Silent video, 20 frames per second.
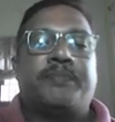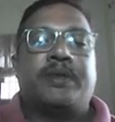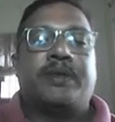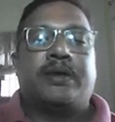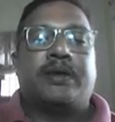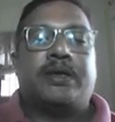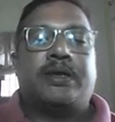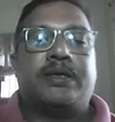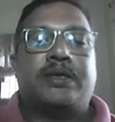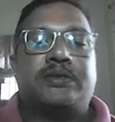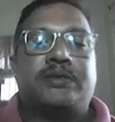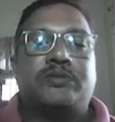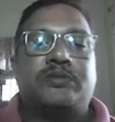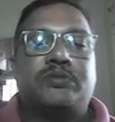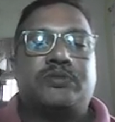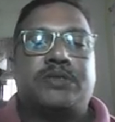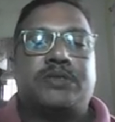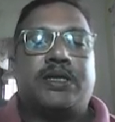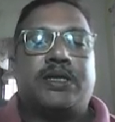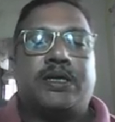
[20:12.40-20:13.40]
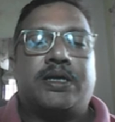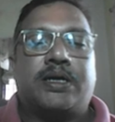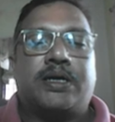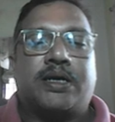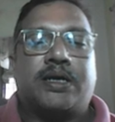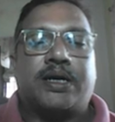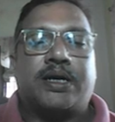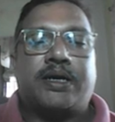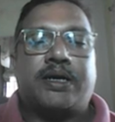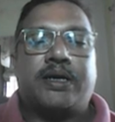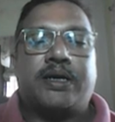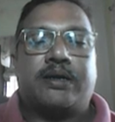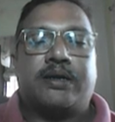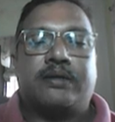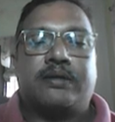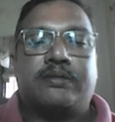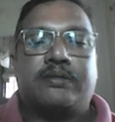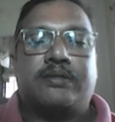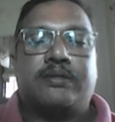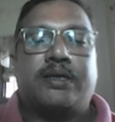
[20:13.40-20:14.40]
It is used in cutting,
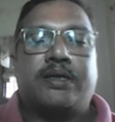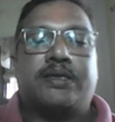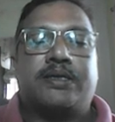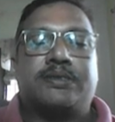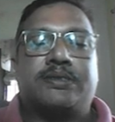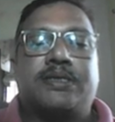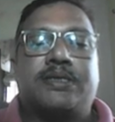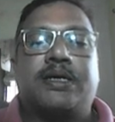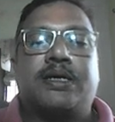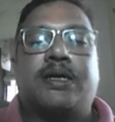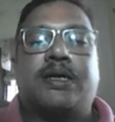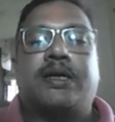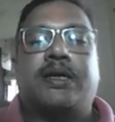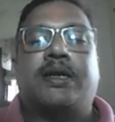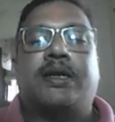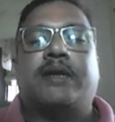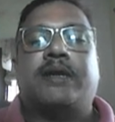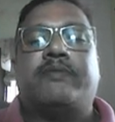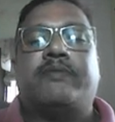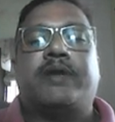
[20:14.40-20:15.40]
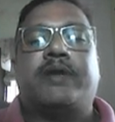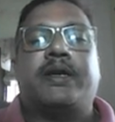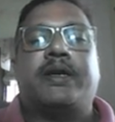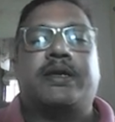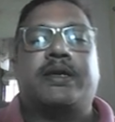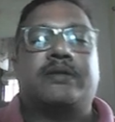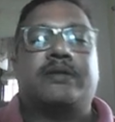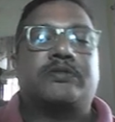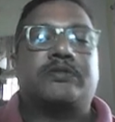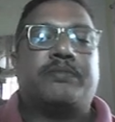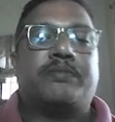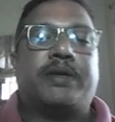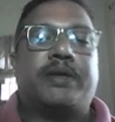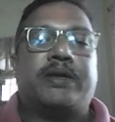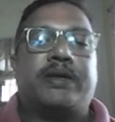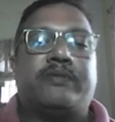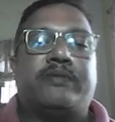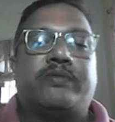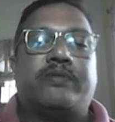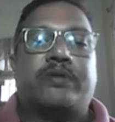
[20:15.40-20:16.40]
industrial cutting and welding. So
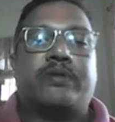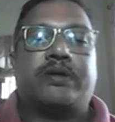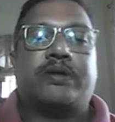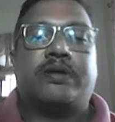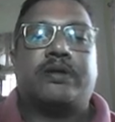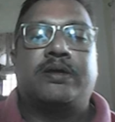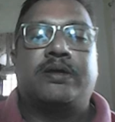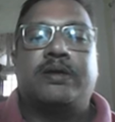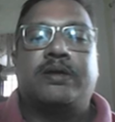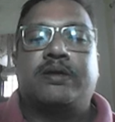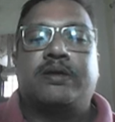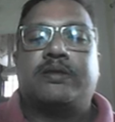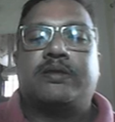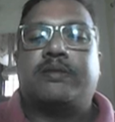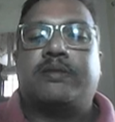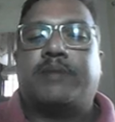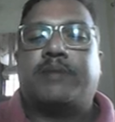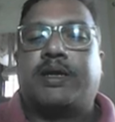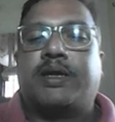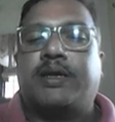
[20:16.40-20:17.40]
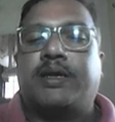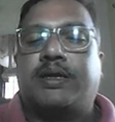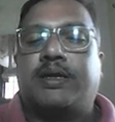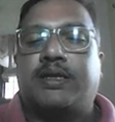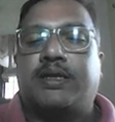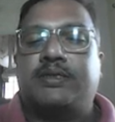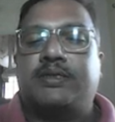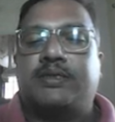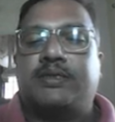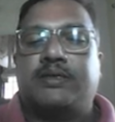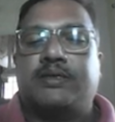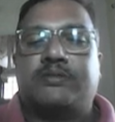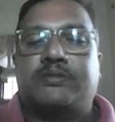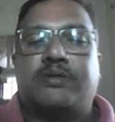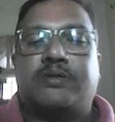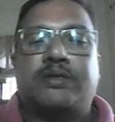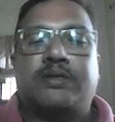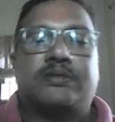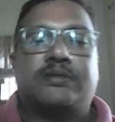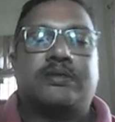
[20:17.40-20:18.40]
mainly for the mechanical engineering
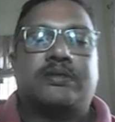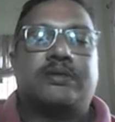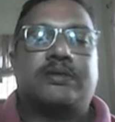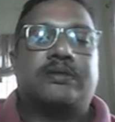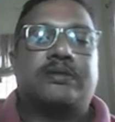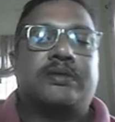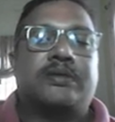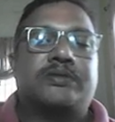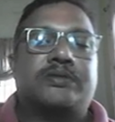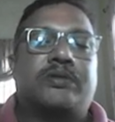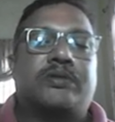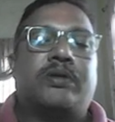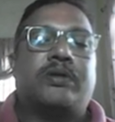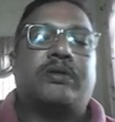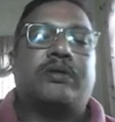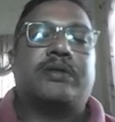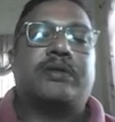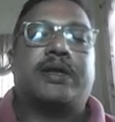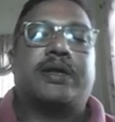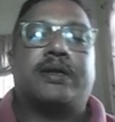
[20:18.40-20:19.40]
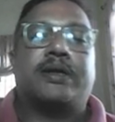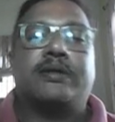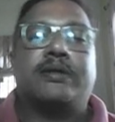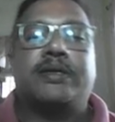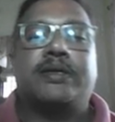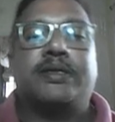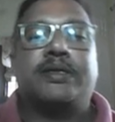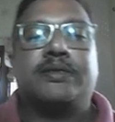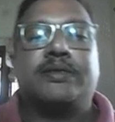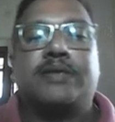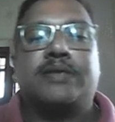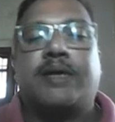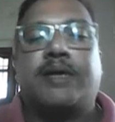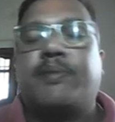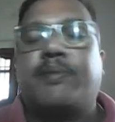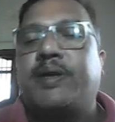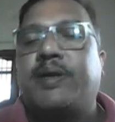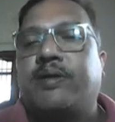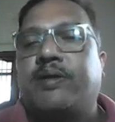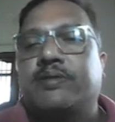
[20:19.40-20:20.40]
students, they should know that it is
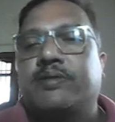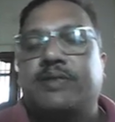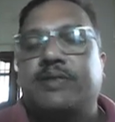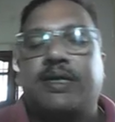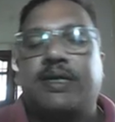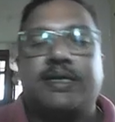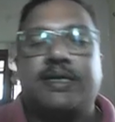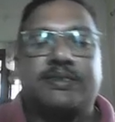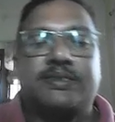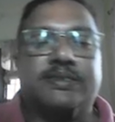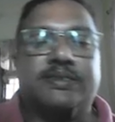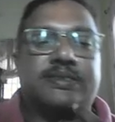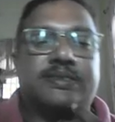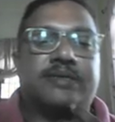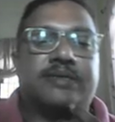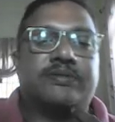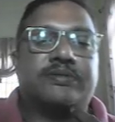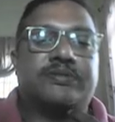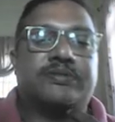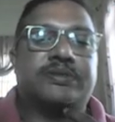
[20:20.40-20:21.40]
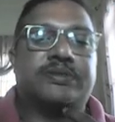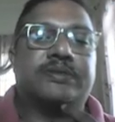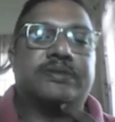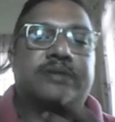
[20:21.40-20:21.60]
carbon dioxide lasers are used.